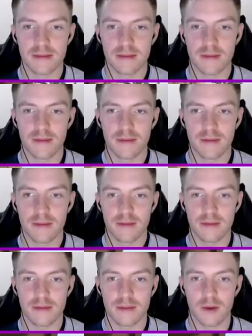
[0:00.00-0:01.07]

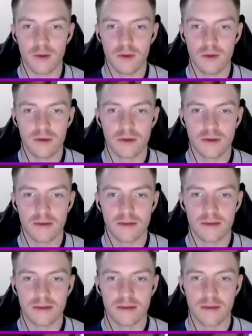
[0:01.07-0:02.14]

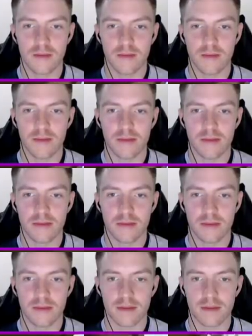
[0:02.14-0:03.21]

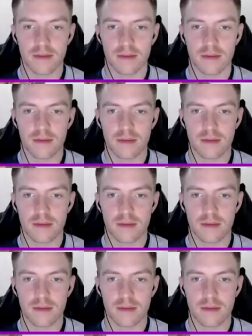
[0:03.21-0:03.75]
Nobody speaks.